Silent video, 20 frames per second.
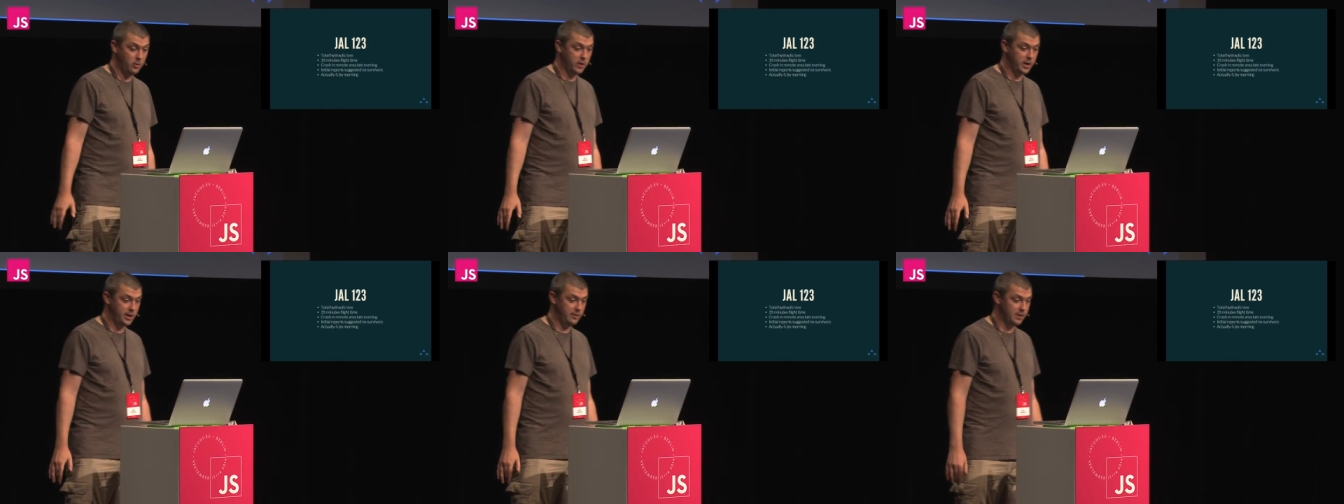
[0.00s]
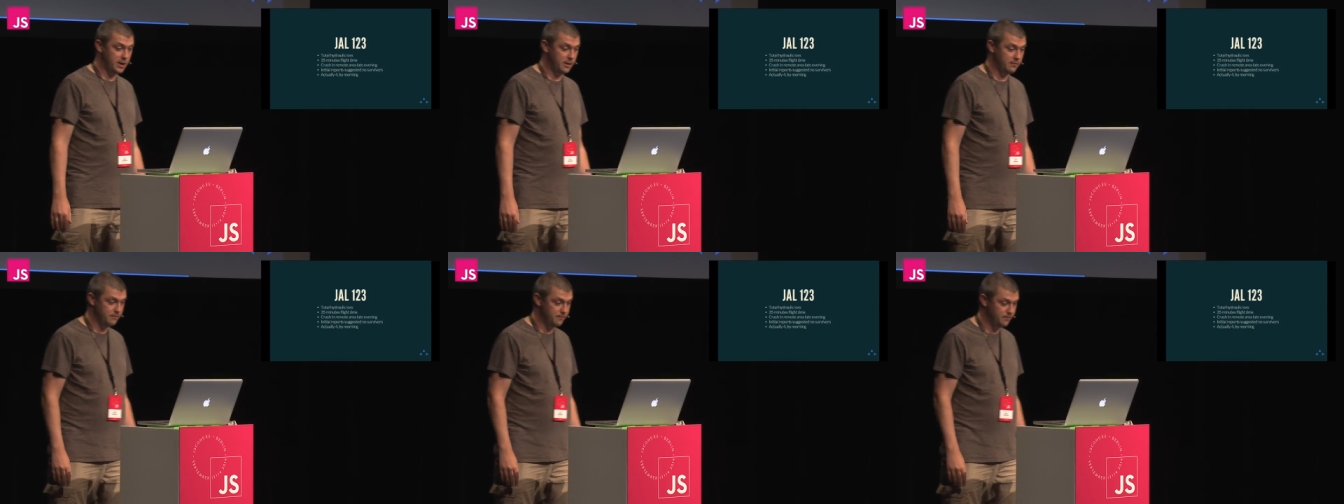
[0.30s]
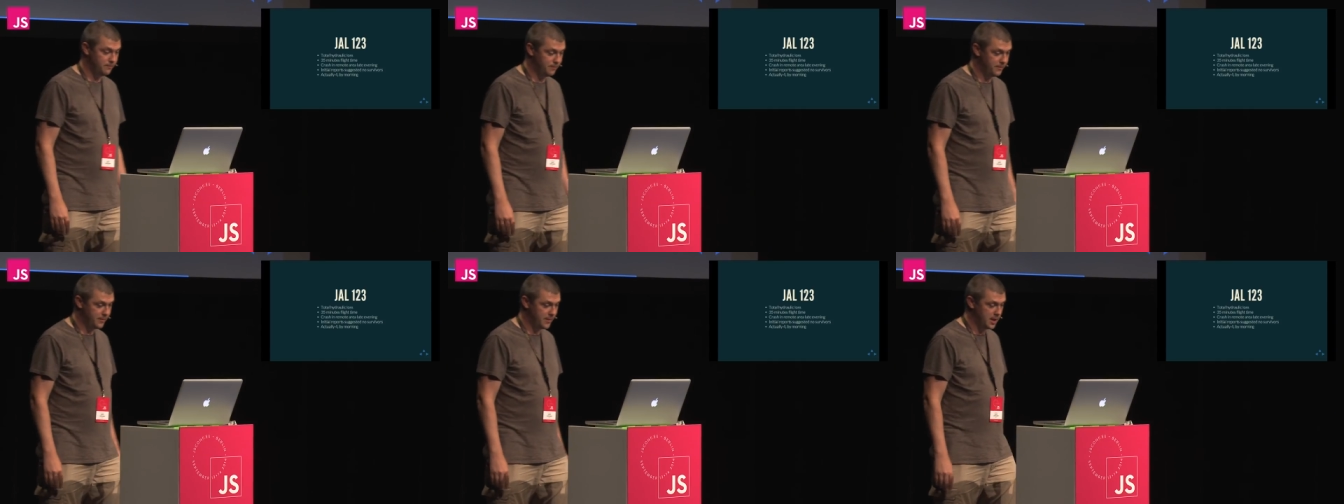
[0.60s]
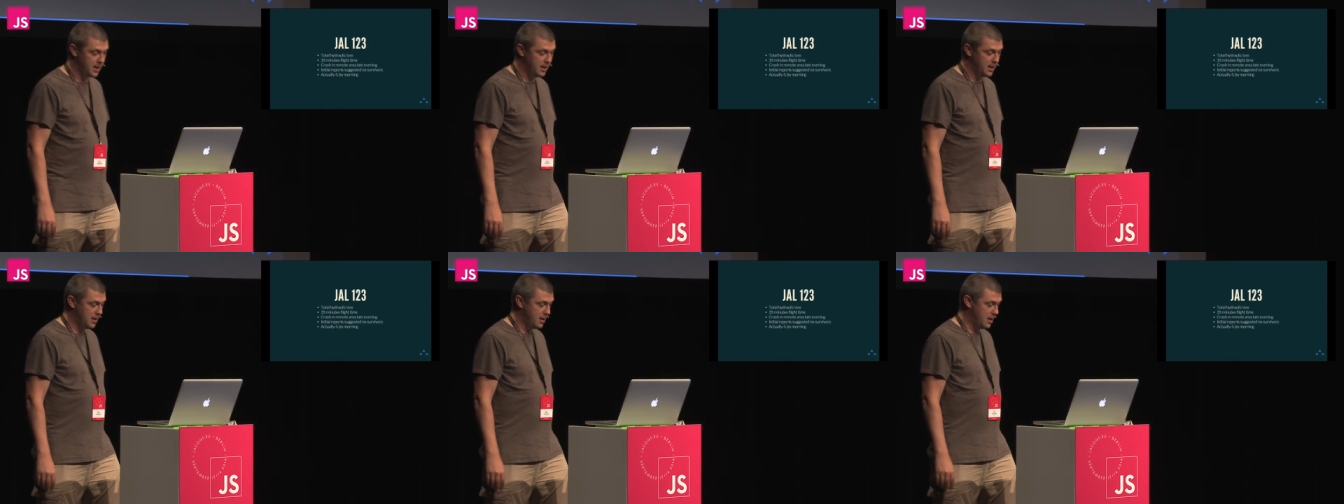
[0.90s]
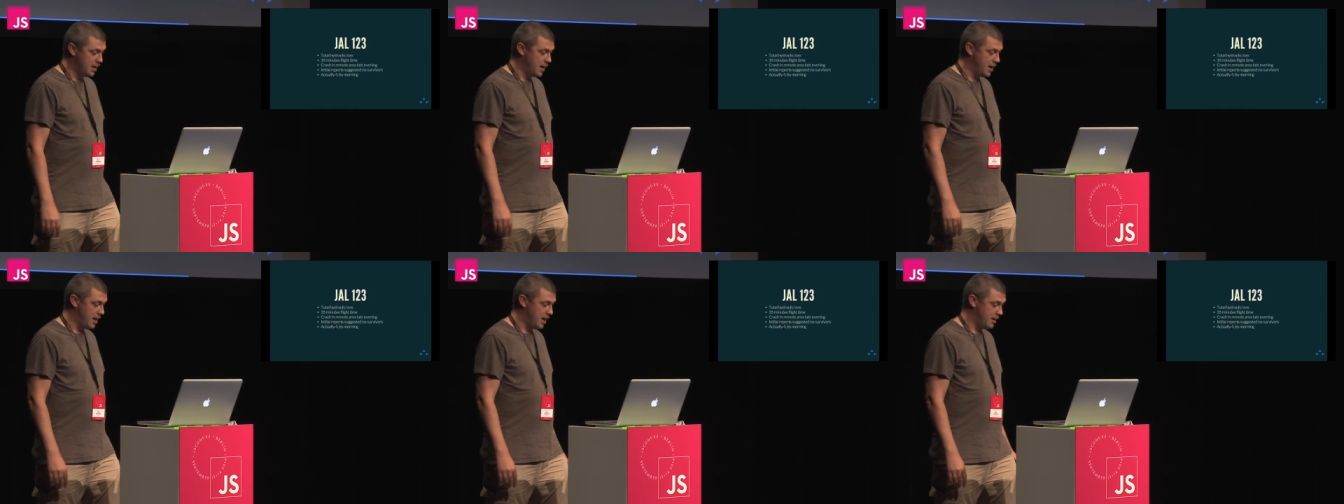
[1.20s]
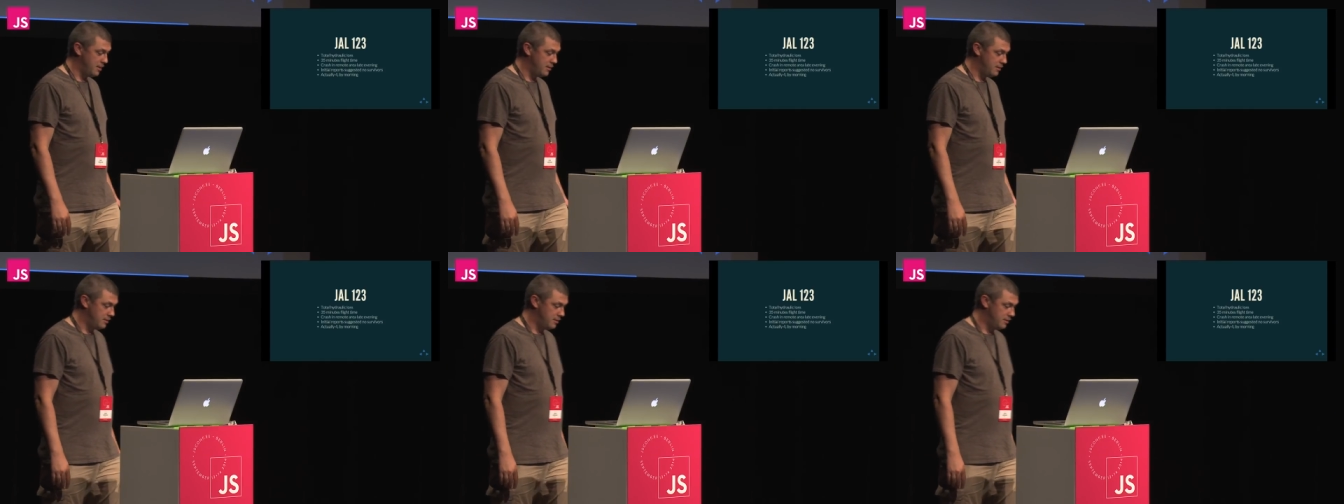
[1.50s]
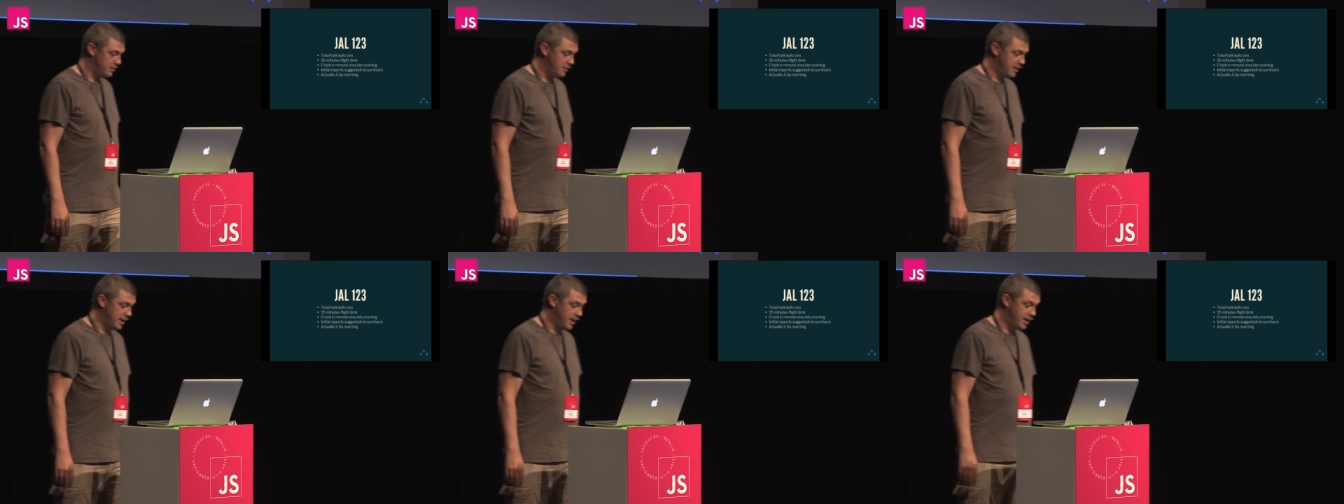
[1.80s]
one evening. Uh,
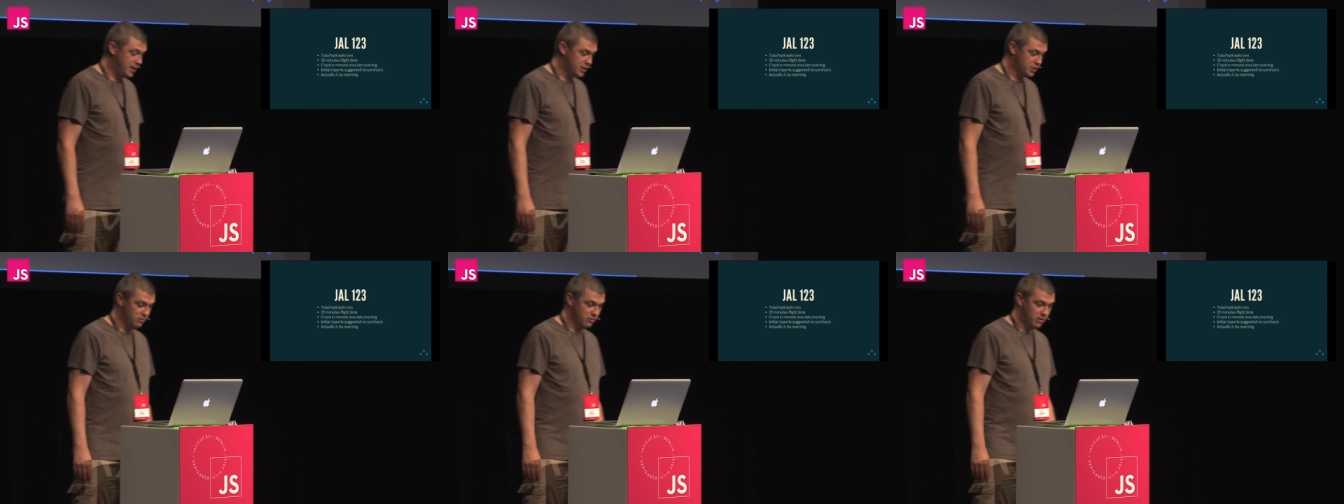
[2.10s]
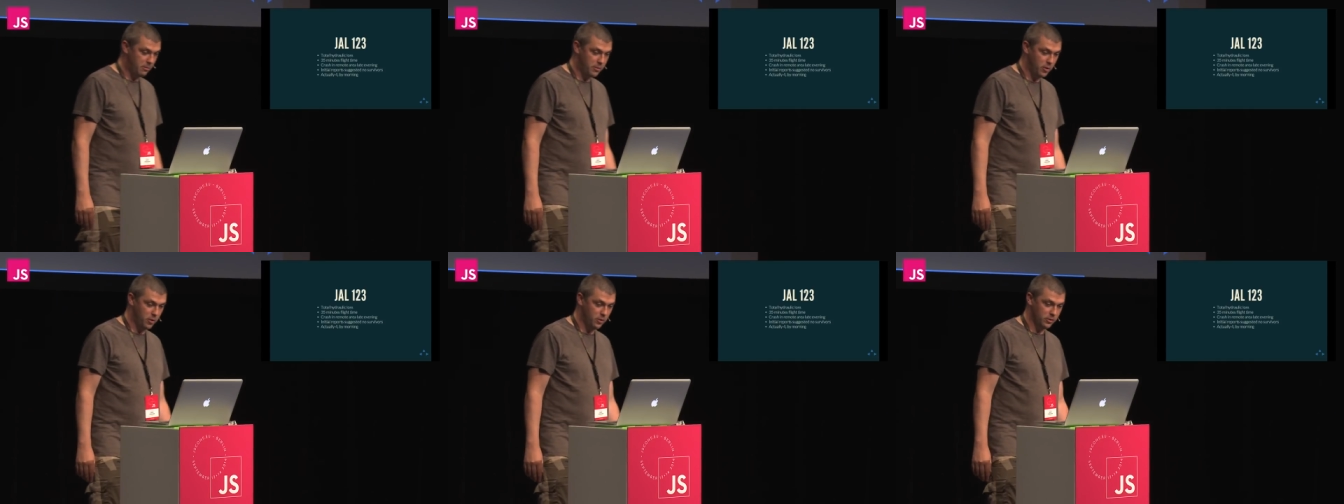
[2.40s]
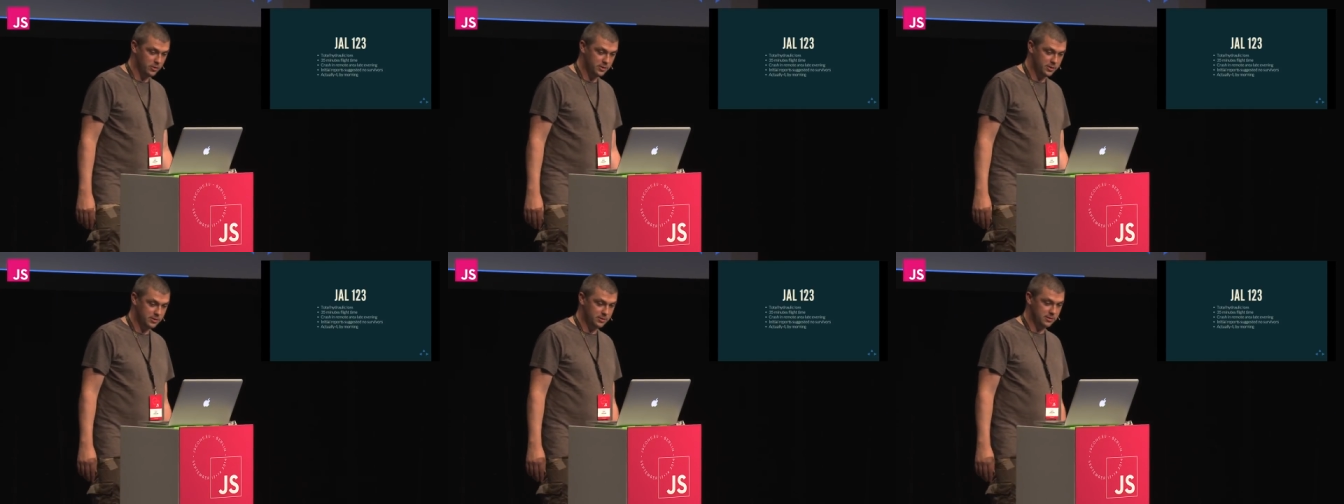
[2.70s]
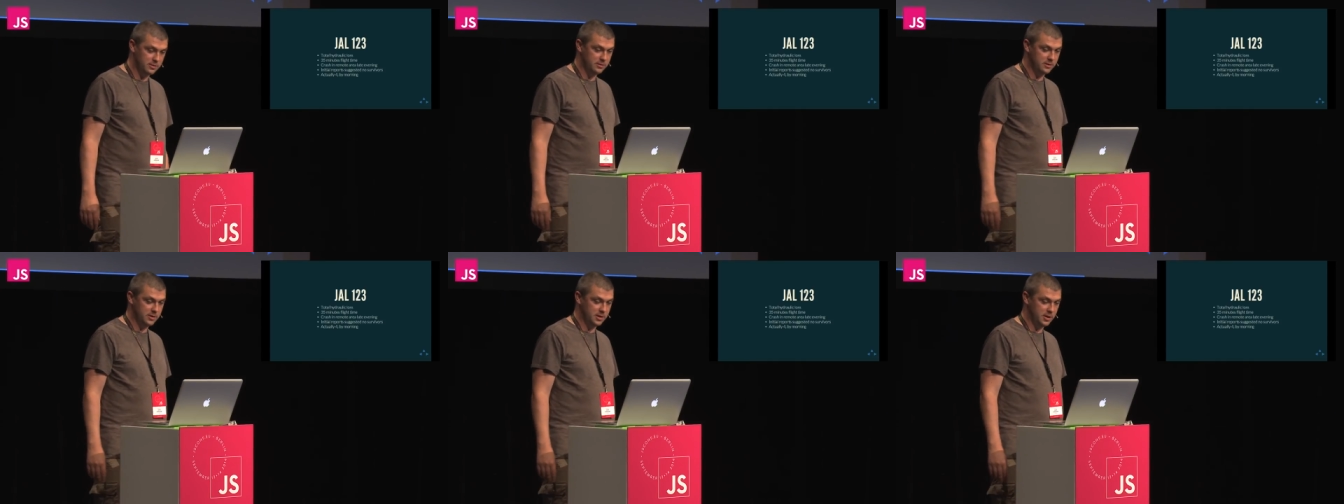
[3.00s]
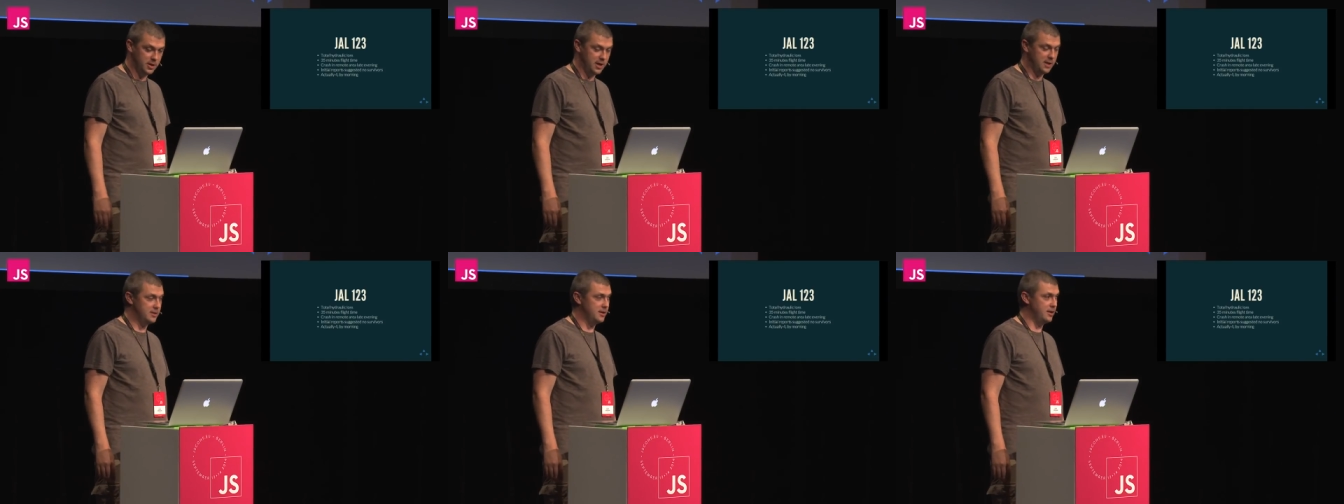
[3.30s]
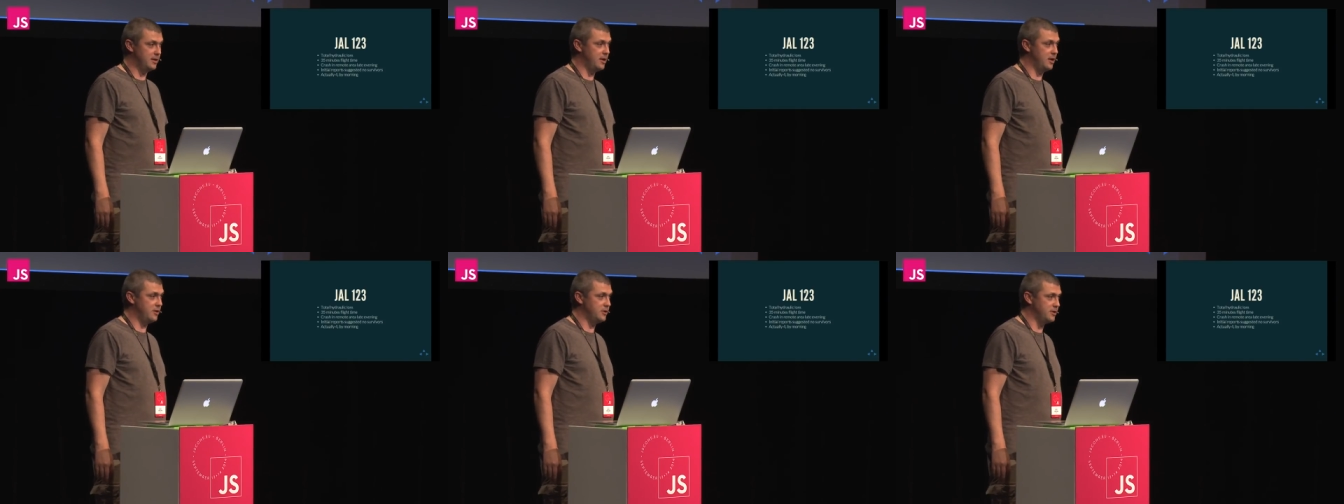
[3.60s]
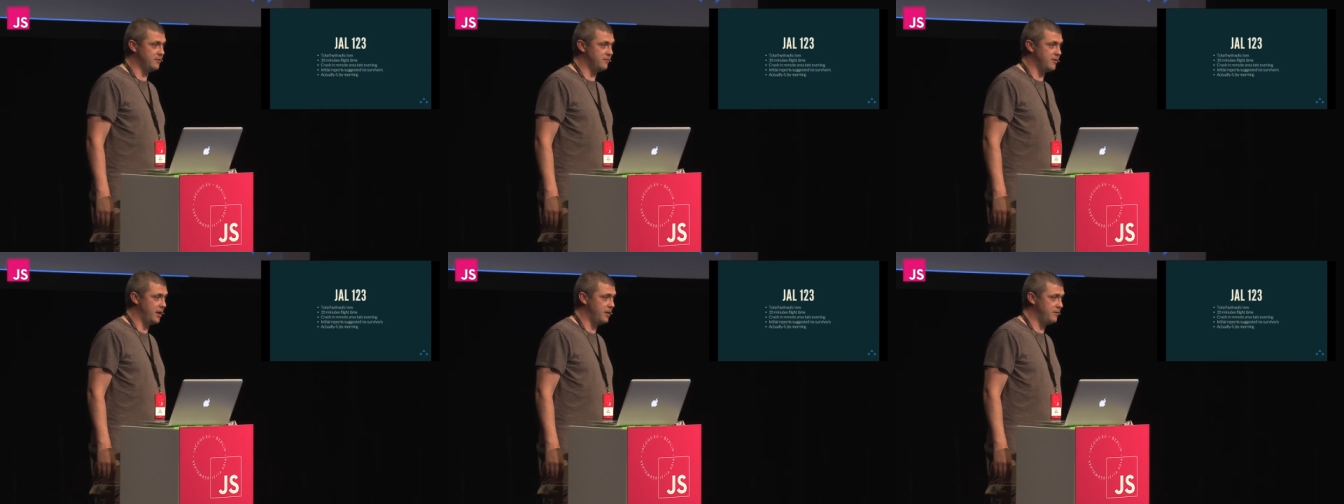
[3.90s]
initial reports suggested no
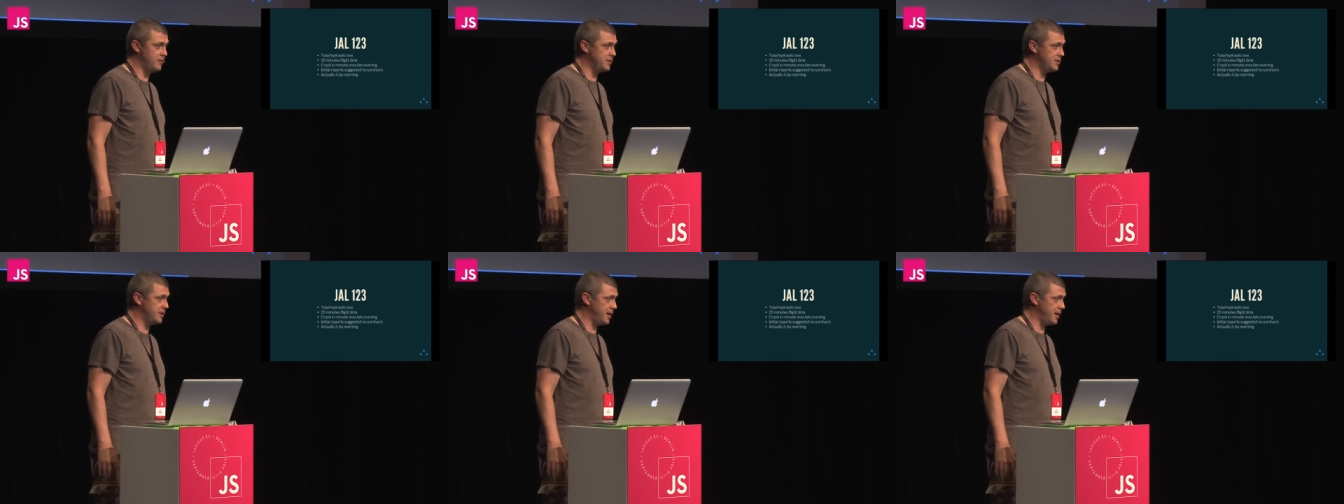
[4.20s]
survivors.